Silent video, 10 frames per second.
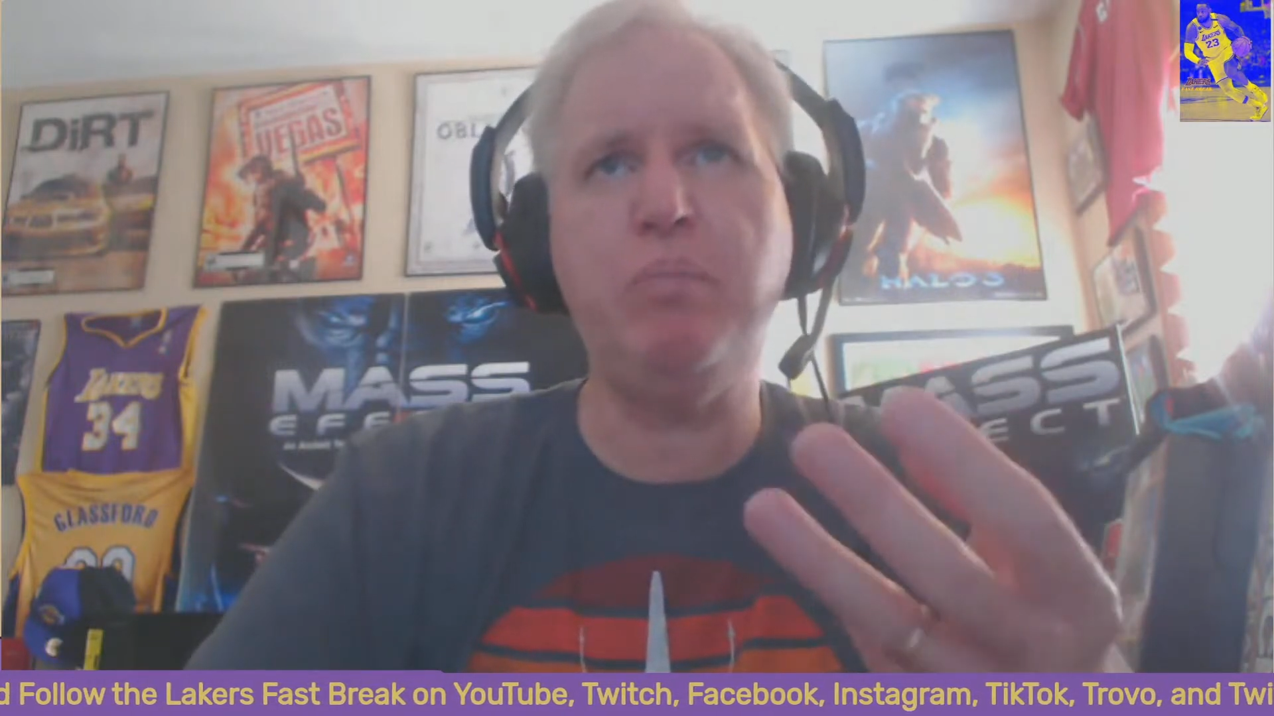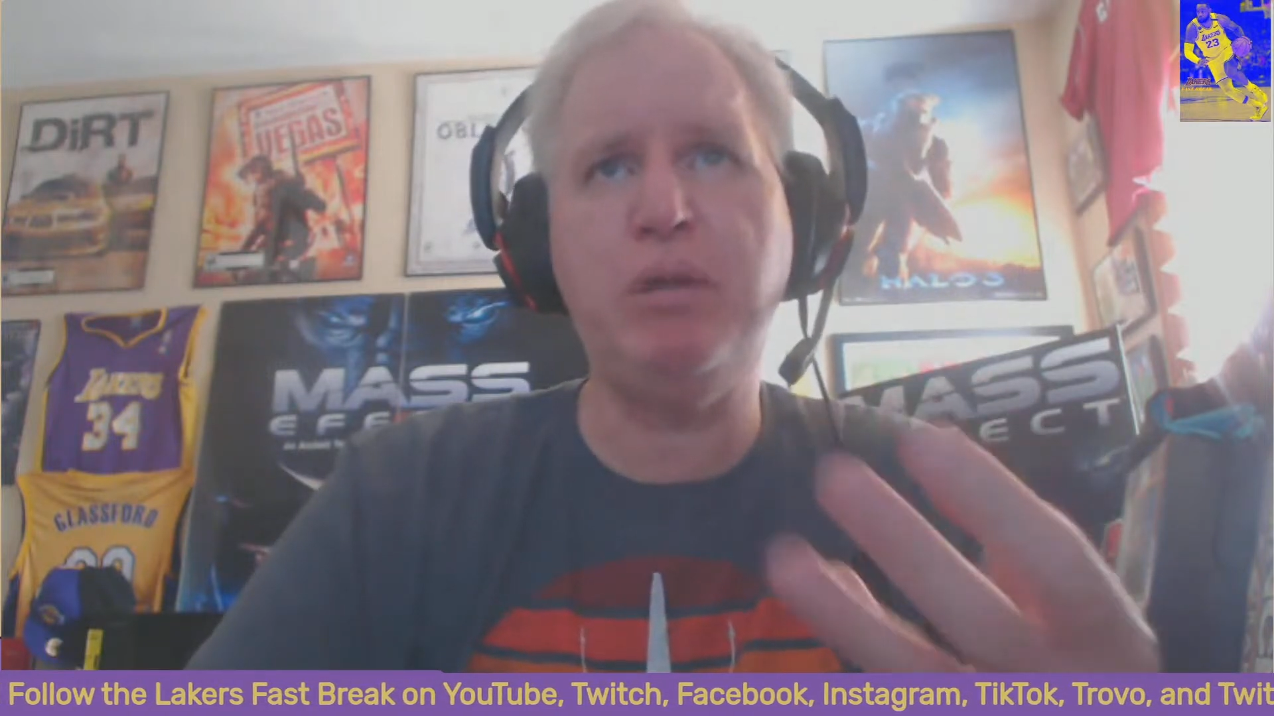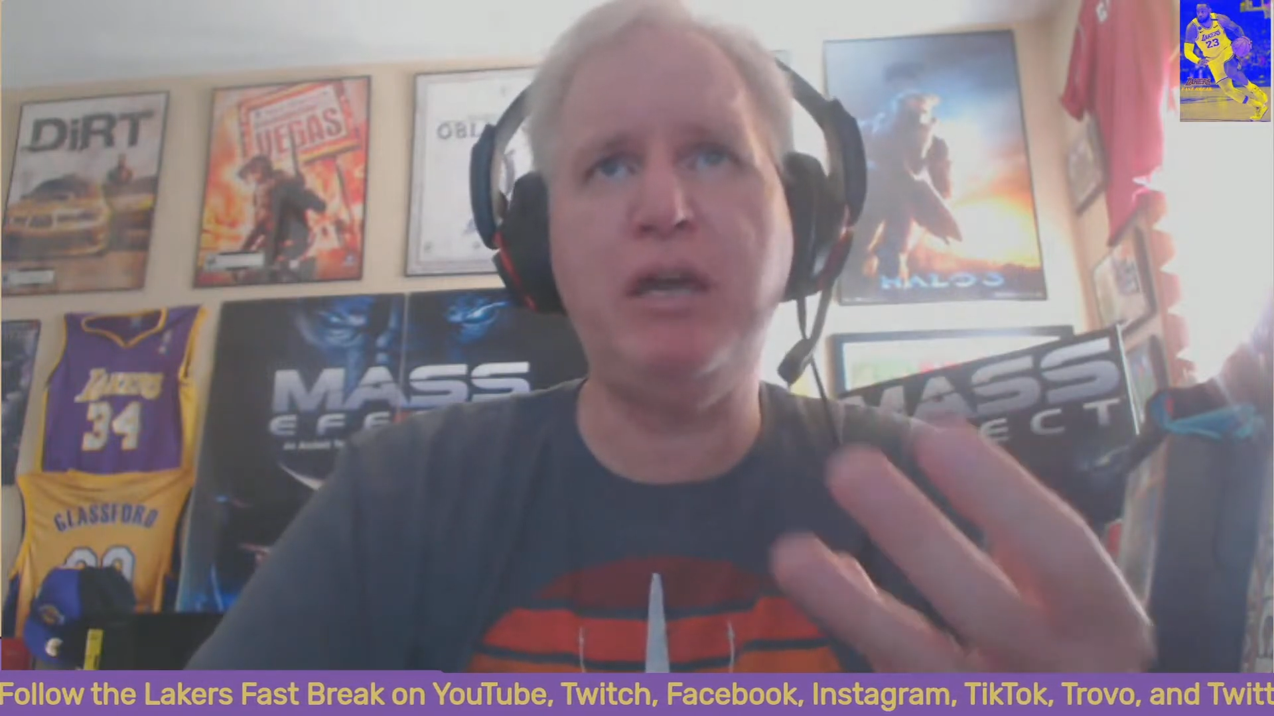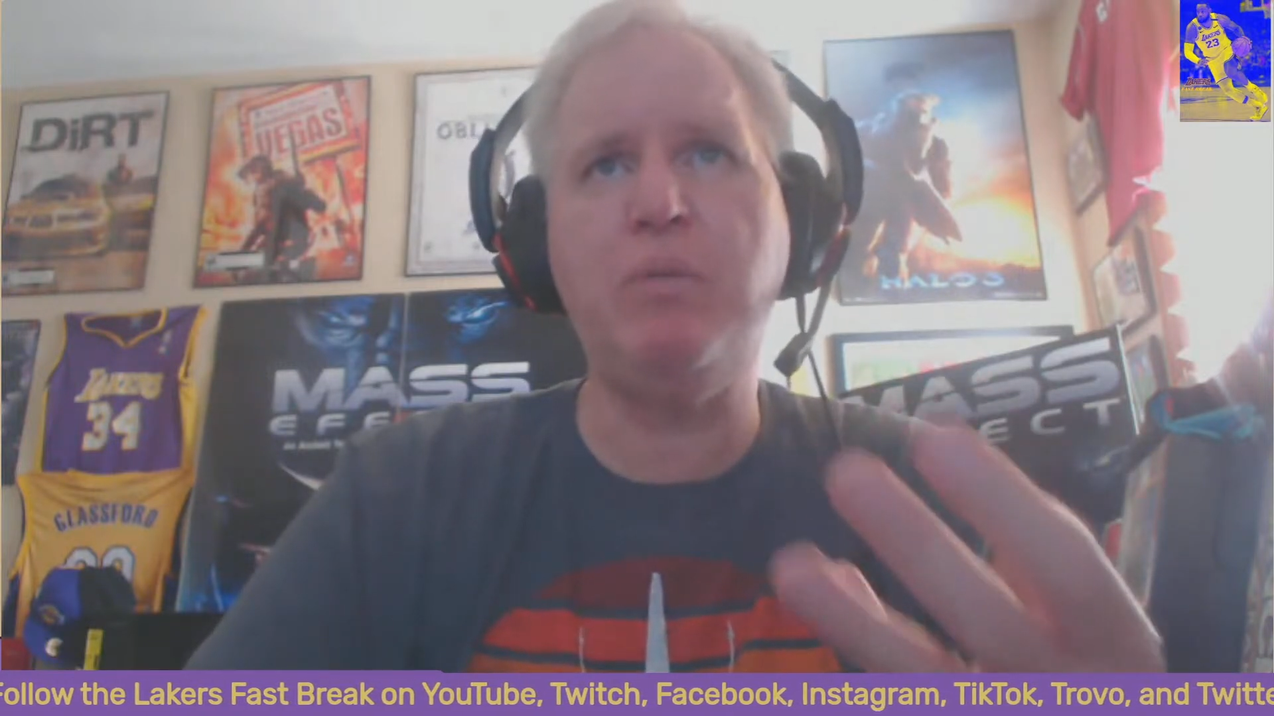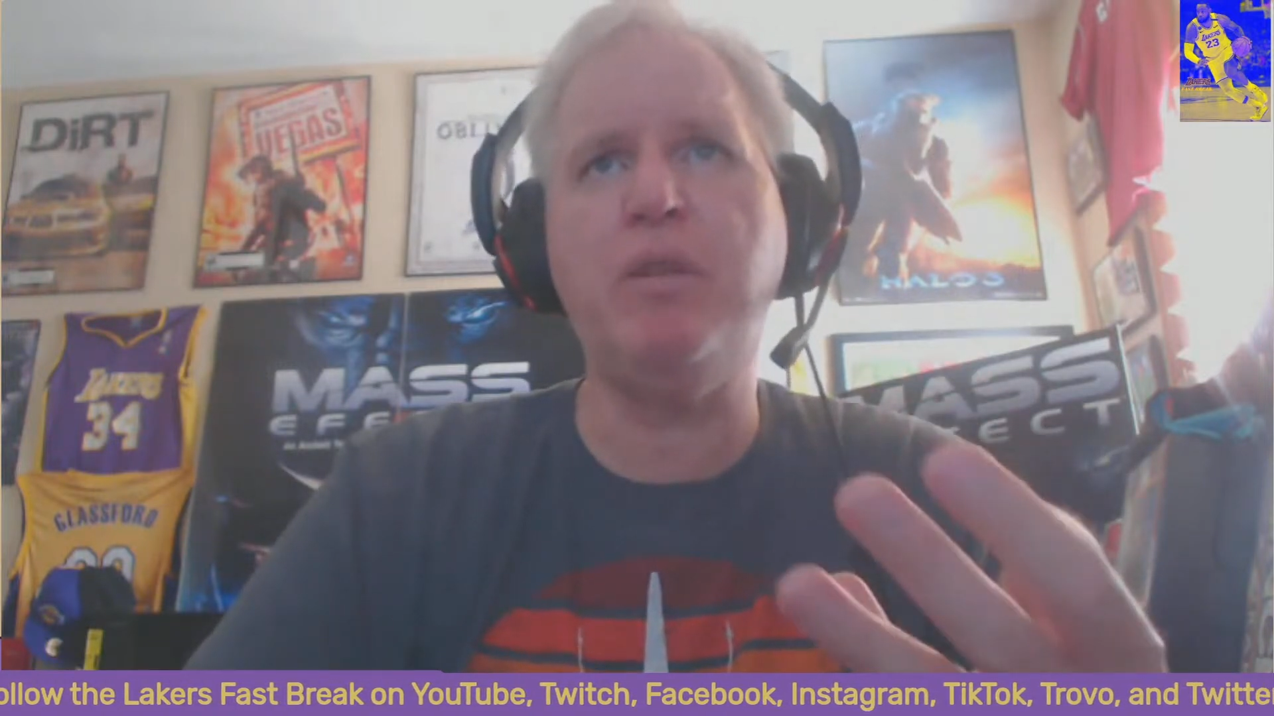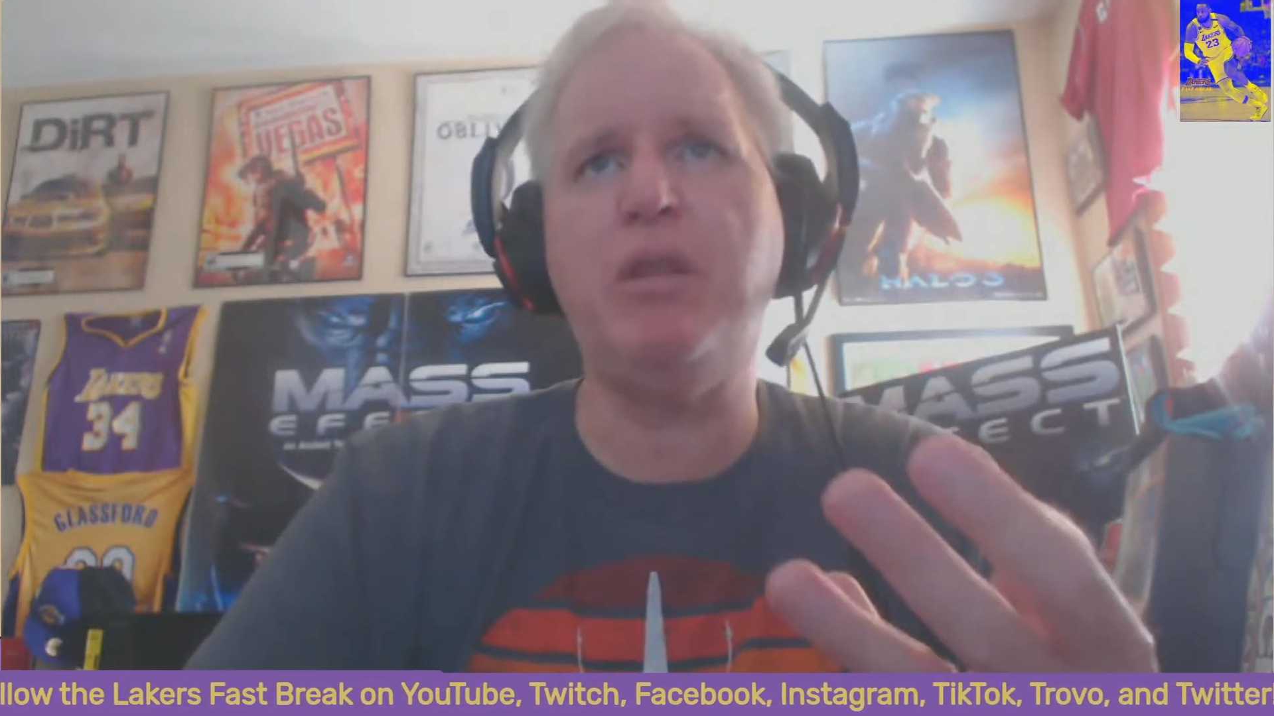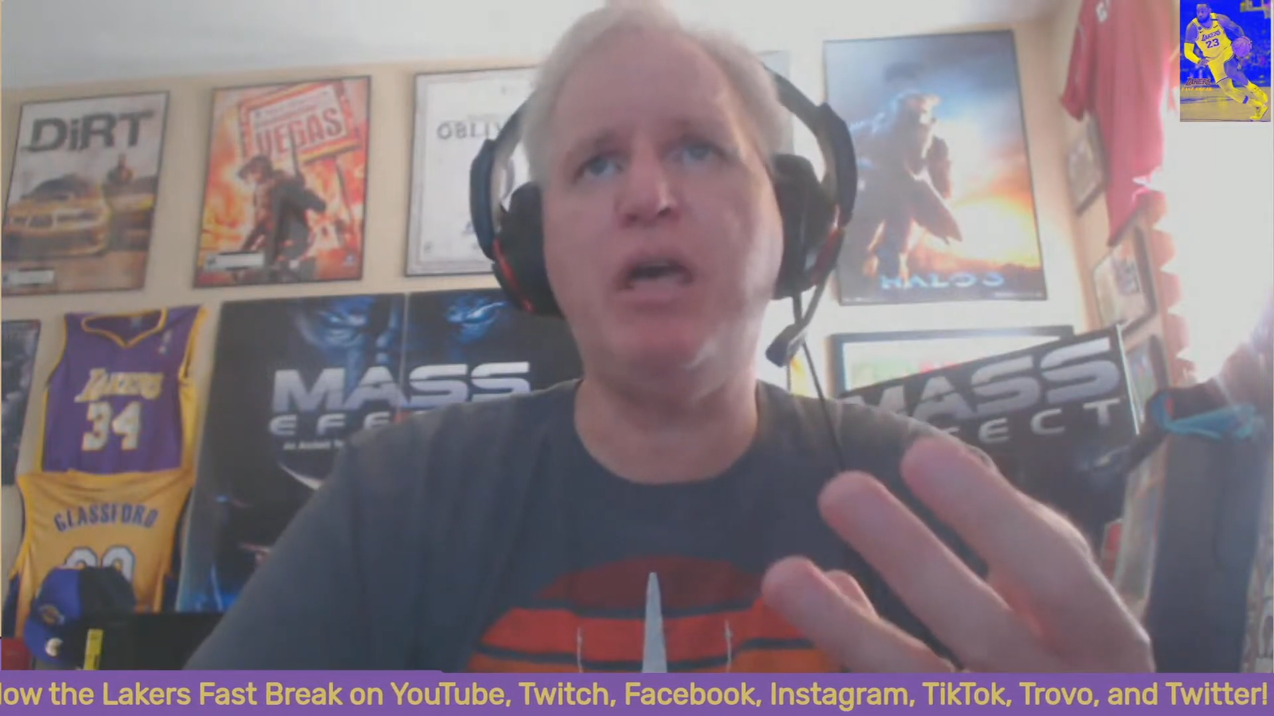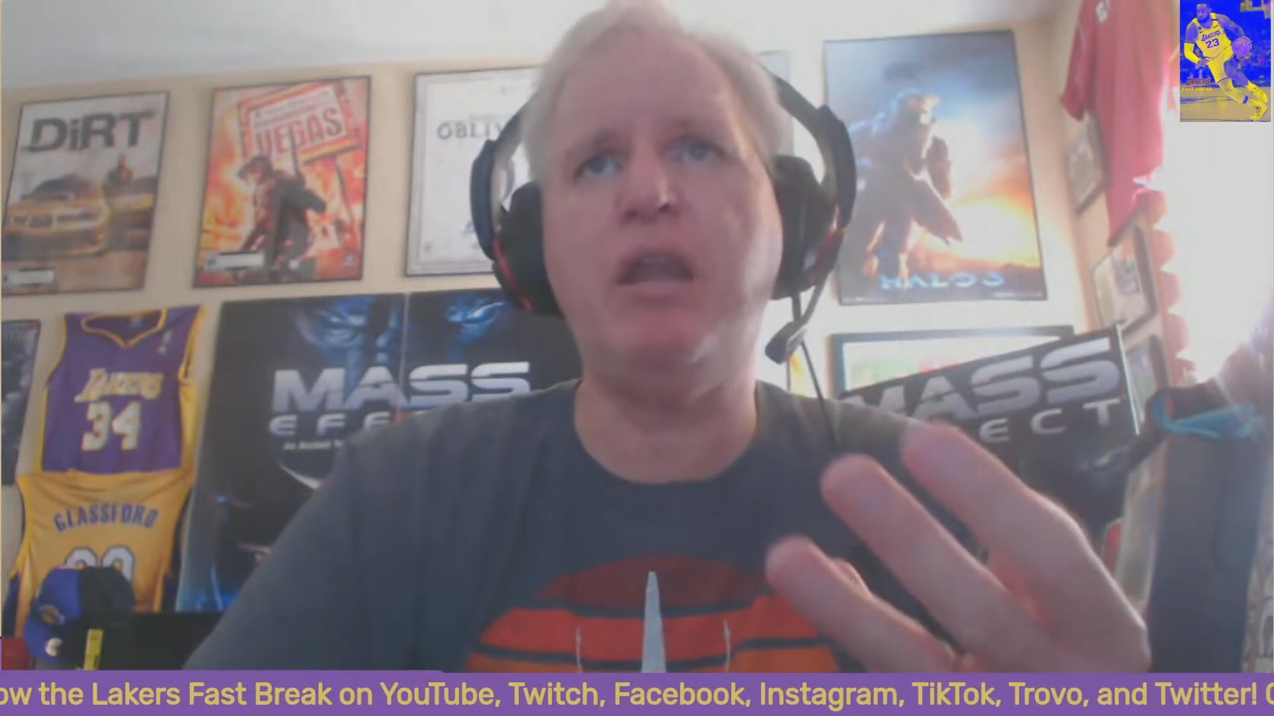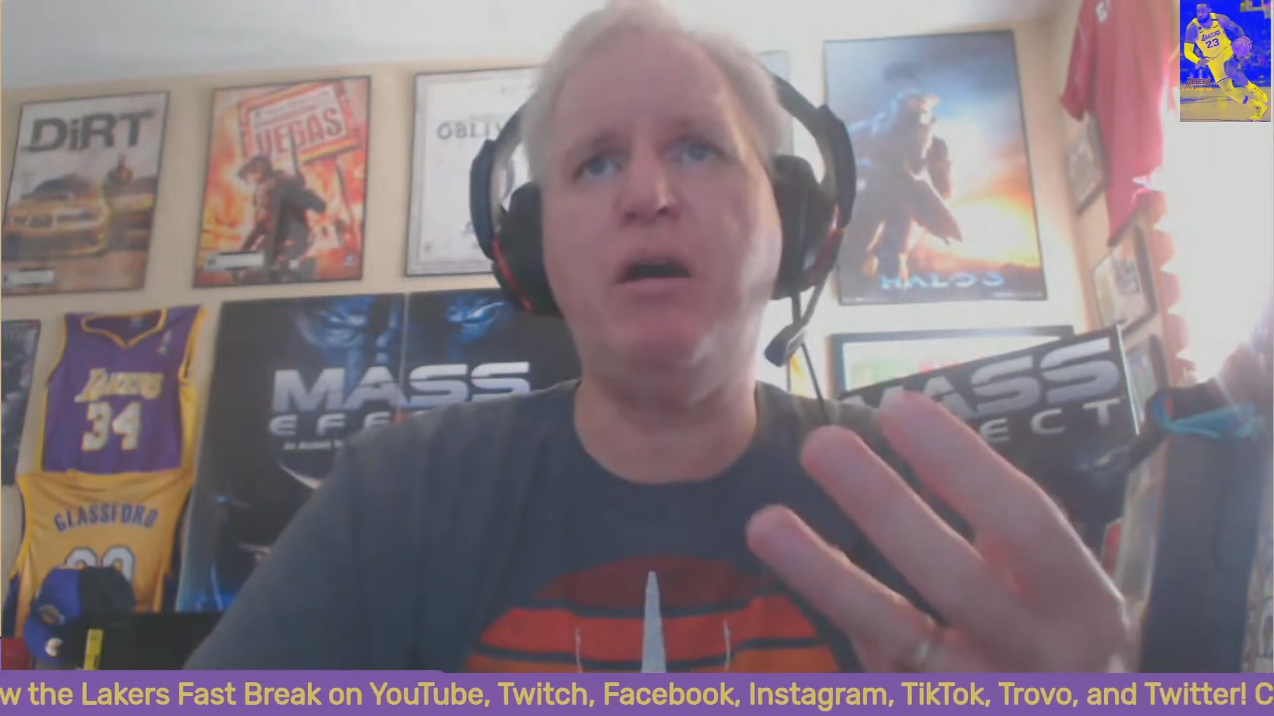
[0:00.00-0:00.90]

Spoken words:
played with a lot